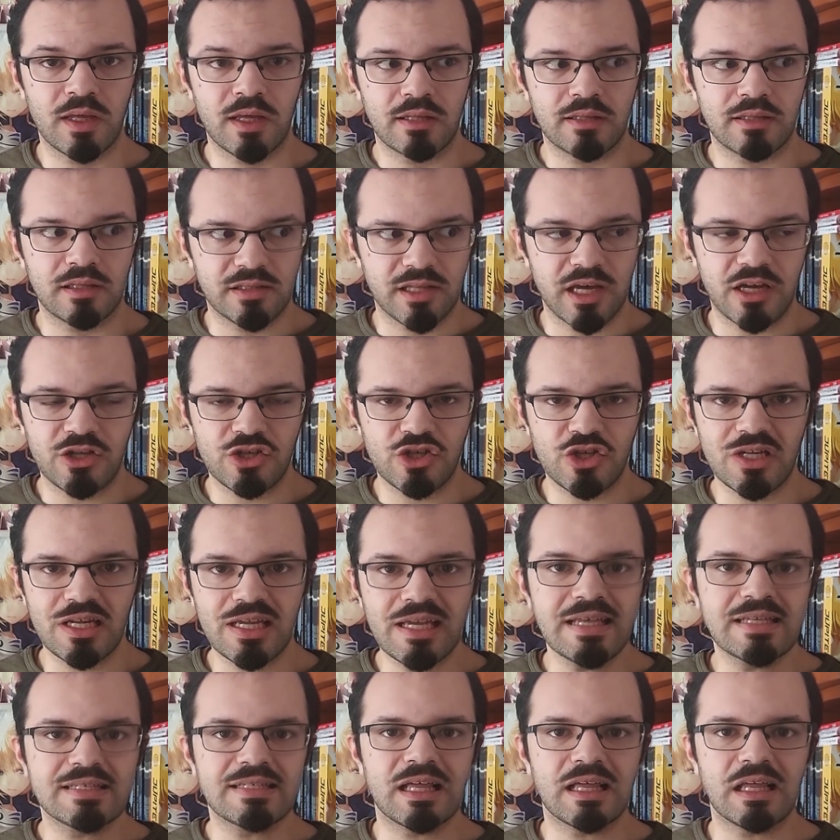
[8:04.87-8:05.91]
The dungeon
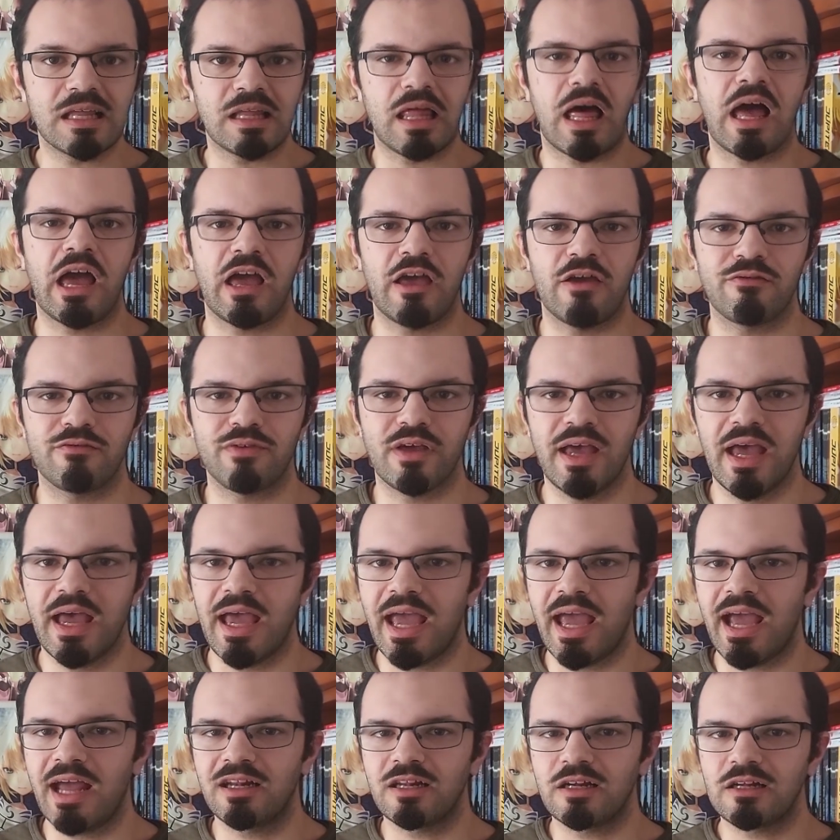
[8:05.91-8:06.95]
is alive,
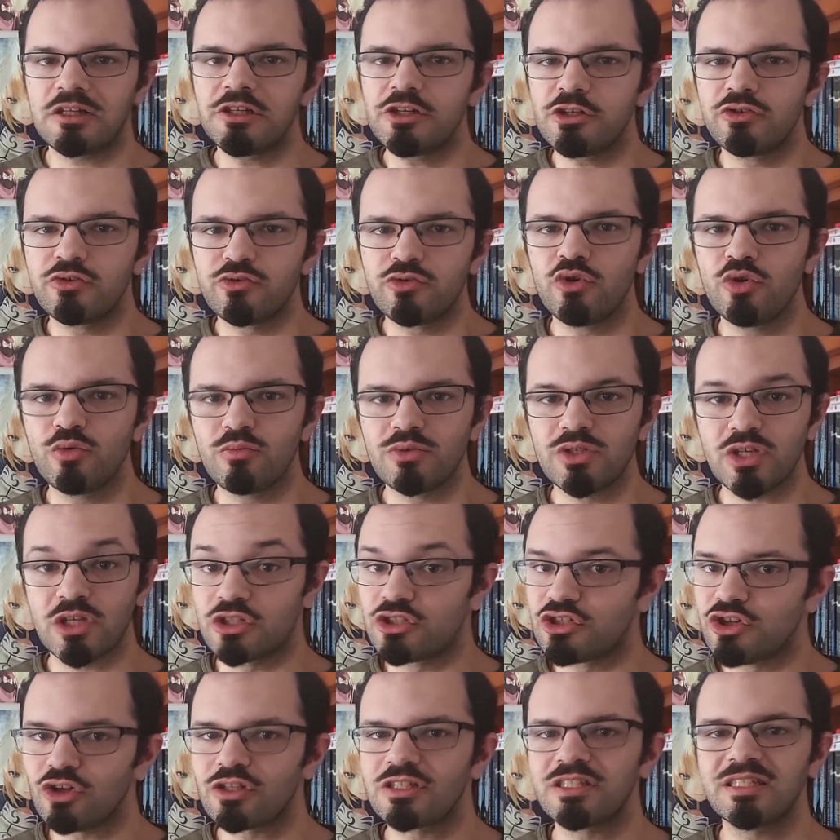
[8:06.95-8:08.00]
and cleared rooms
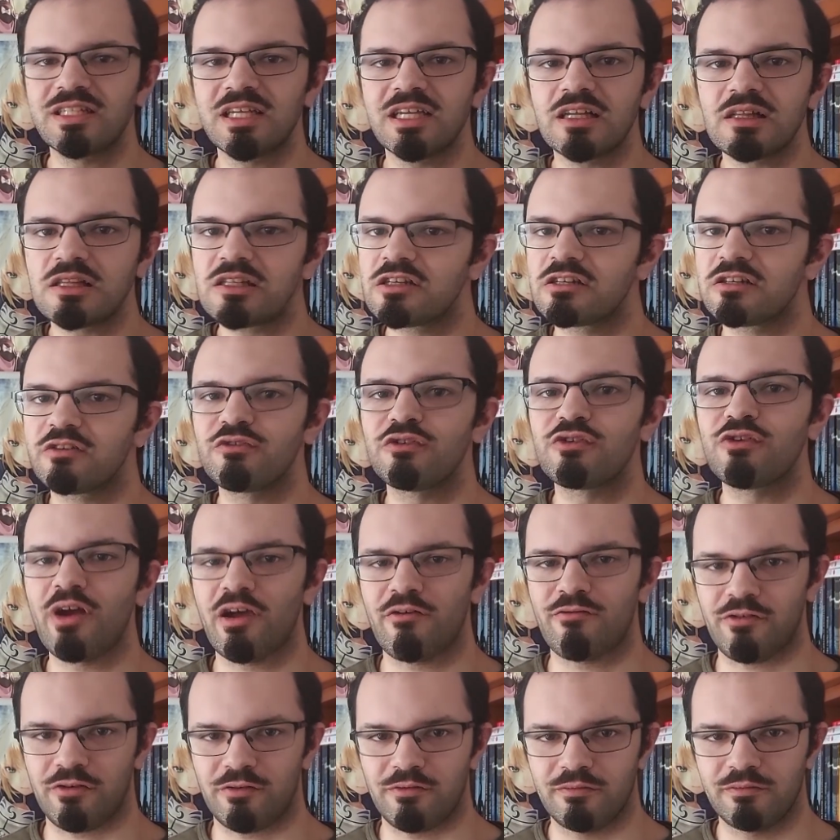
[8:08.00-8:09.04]
don't stay cleared
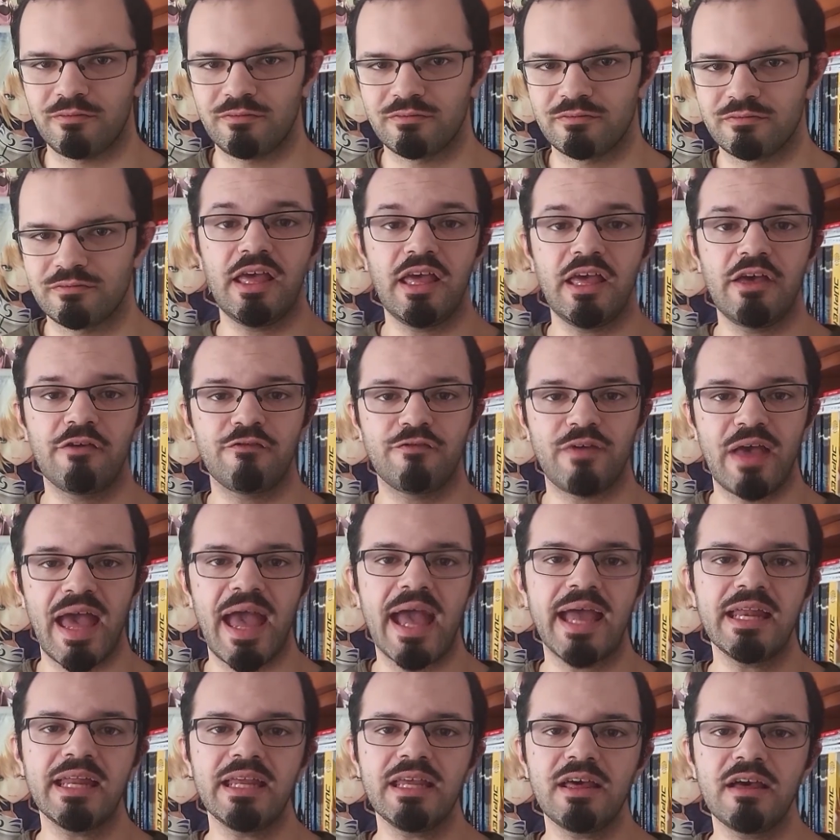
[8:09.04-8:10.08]
forever. If
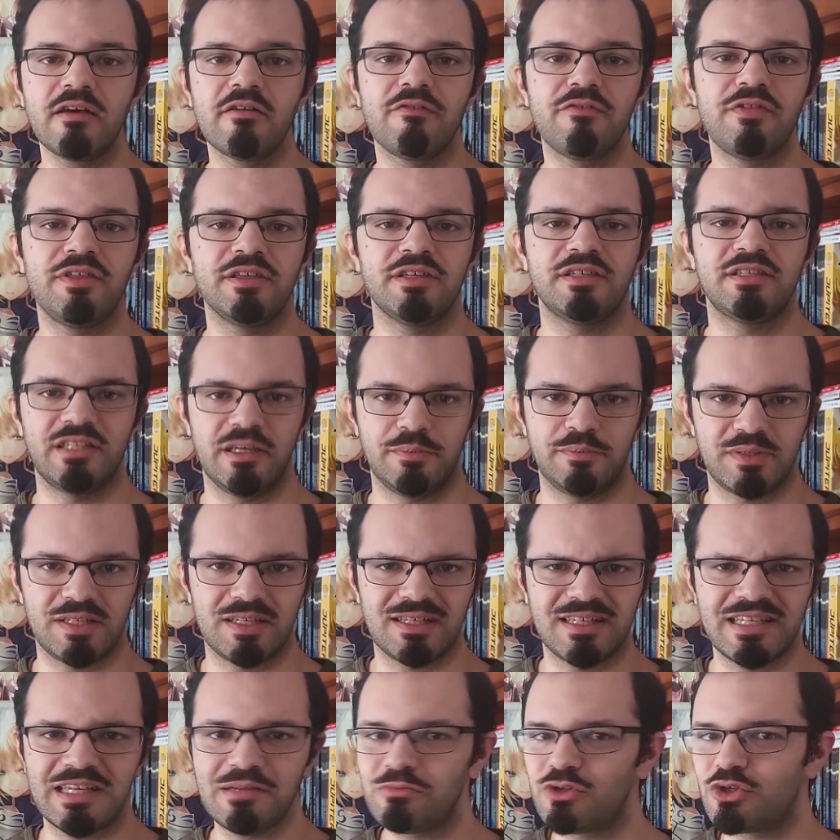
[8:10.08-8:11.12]
any of these tips
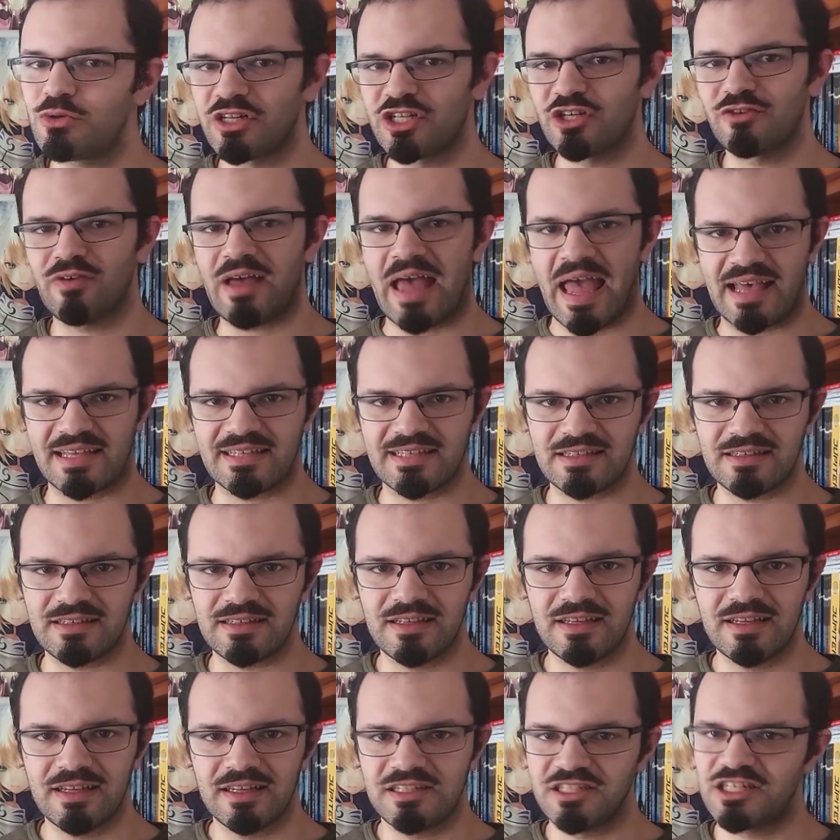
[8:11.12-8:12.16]
seem too much of a hassle,
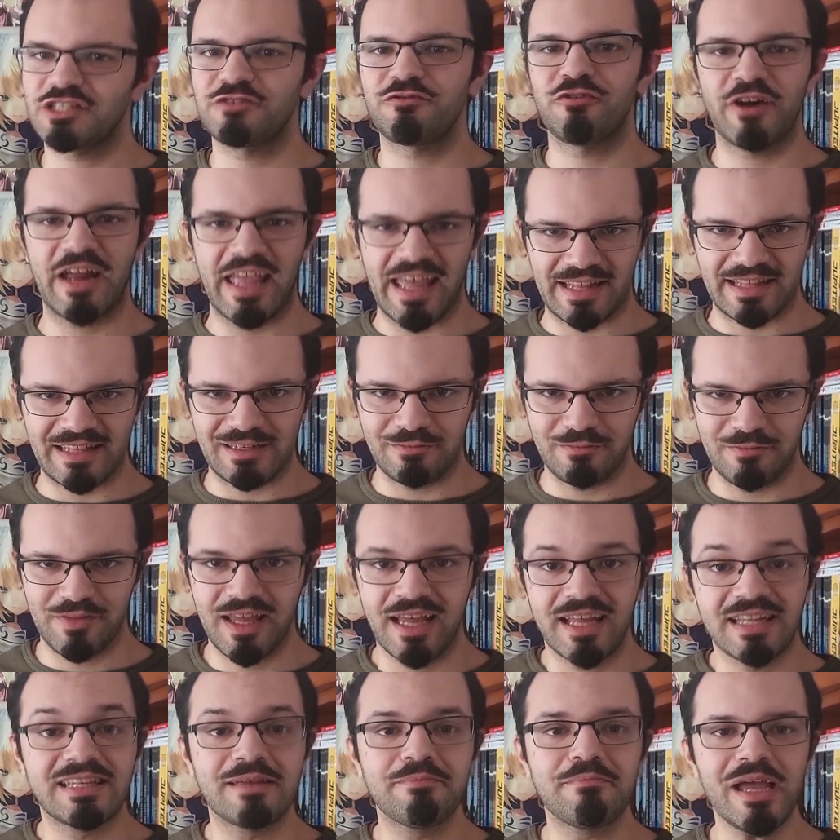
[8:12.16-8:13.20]
just forget them.
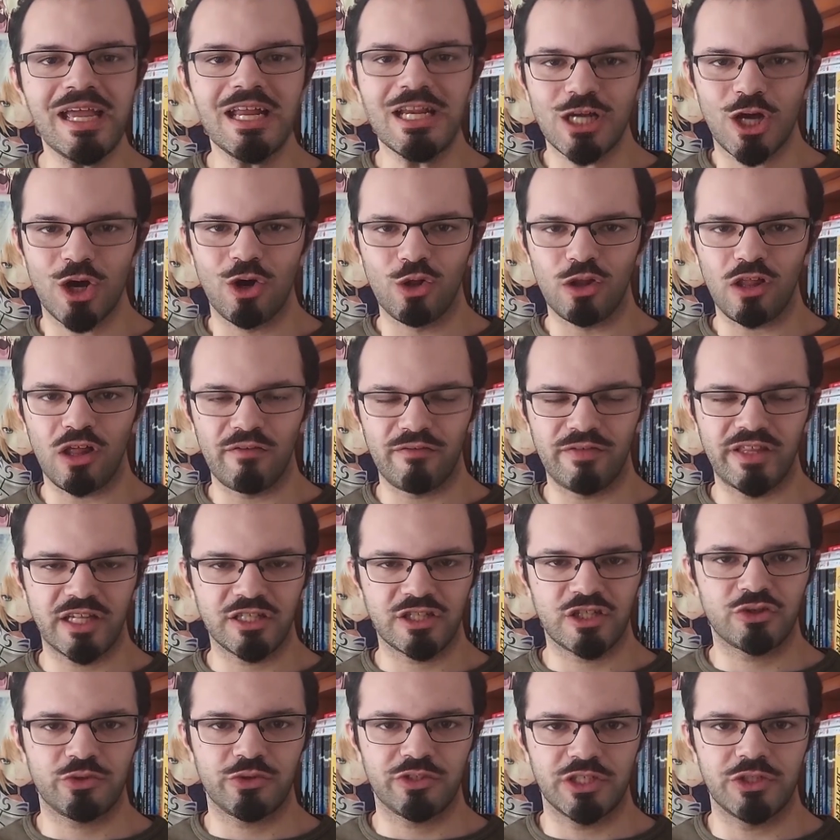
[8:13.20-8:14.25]
The main goal of
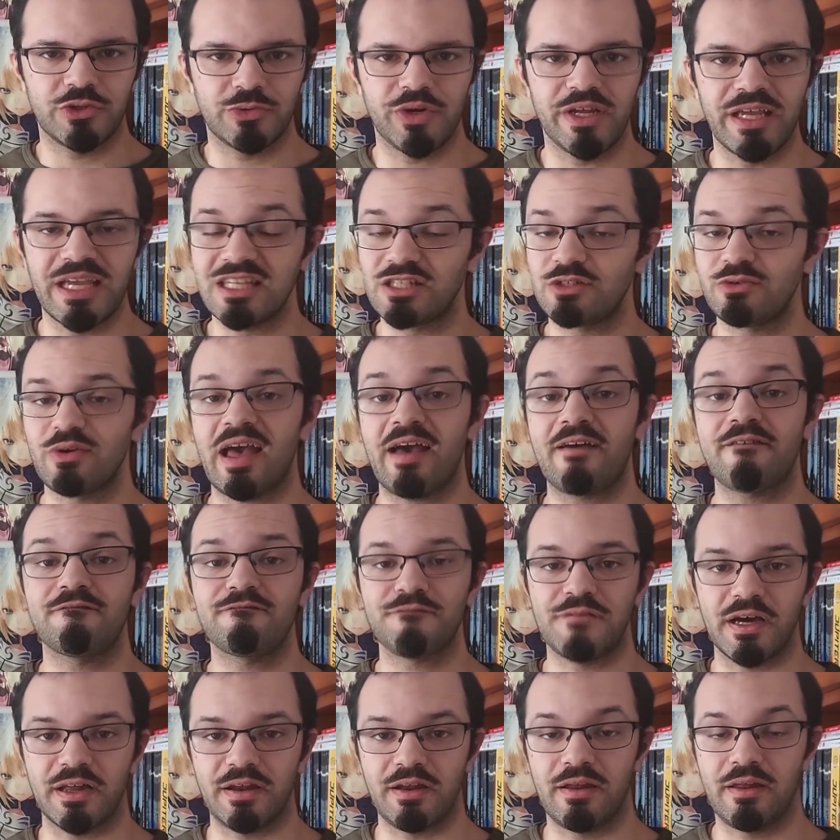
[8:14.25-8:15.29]
Dungeon 23 is to have
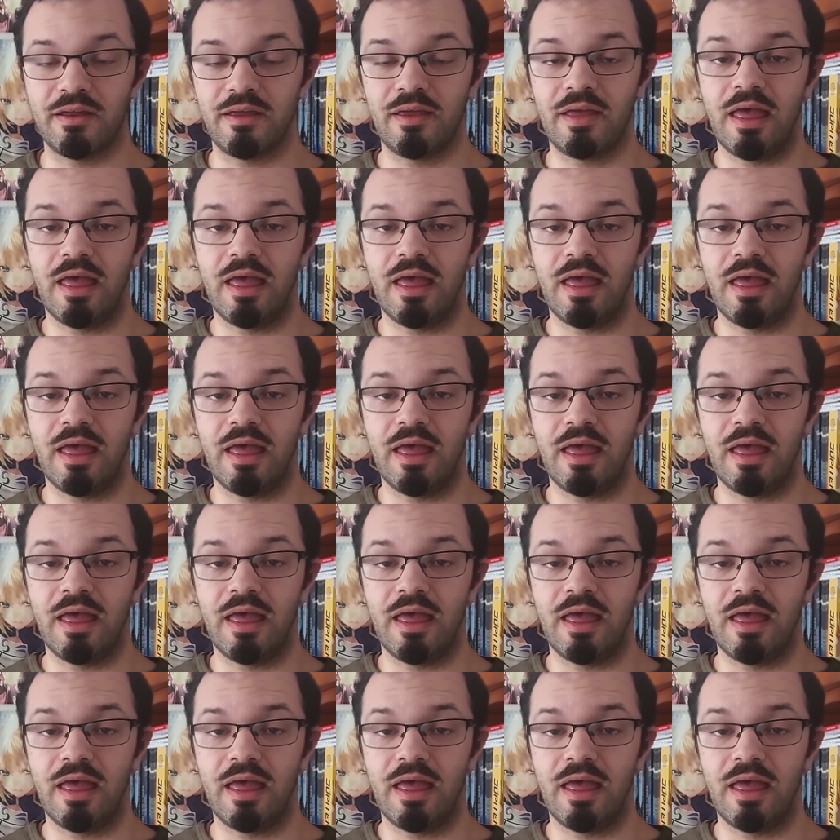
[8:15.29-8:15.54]
fun.